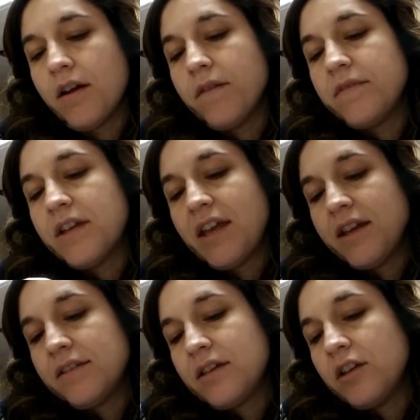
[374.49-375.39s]
of the
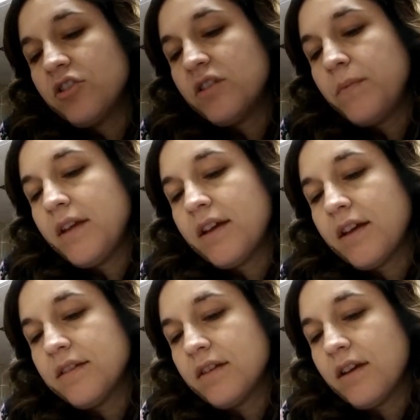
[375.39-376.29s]
casing just
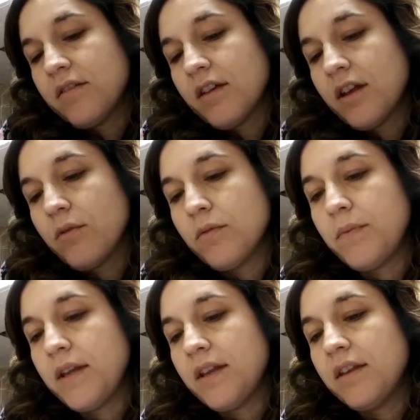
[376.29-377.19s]
because I thought it would
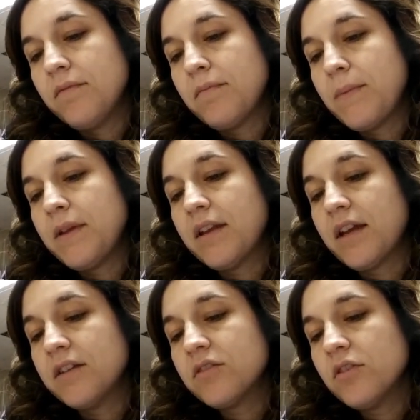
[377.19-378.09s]
be maybe
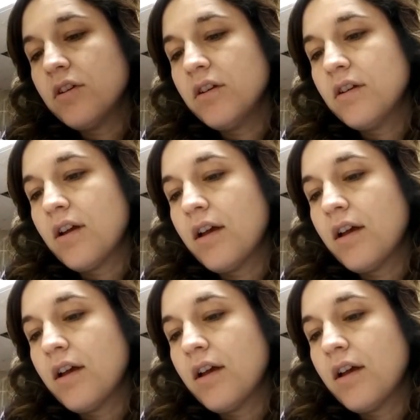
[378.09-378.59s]
nicer